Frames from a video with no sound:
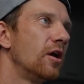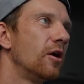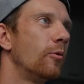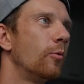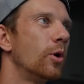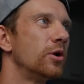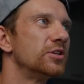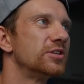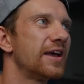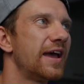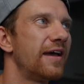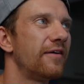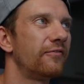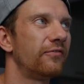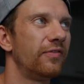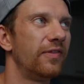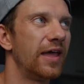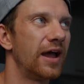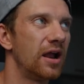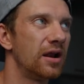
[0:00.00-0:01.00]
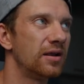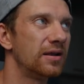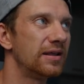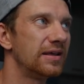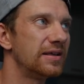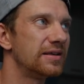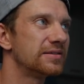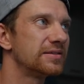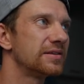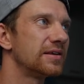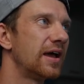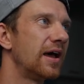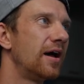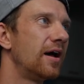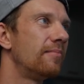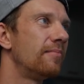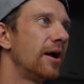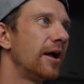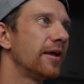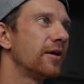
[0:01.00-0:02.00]
Once I have done these,
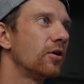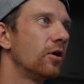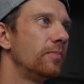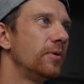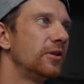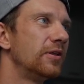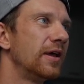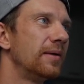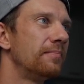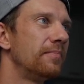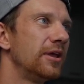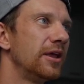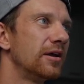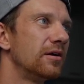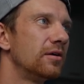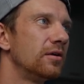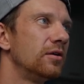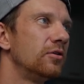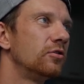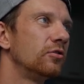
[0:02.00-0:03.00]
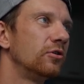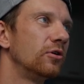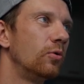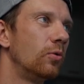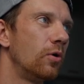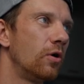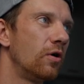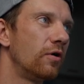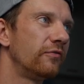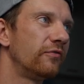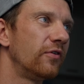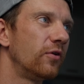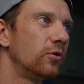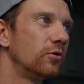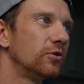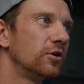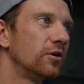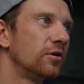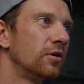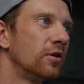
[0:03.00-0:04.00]
I copy them here into the raw
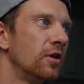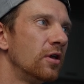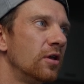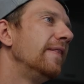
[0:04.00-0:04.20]
folder.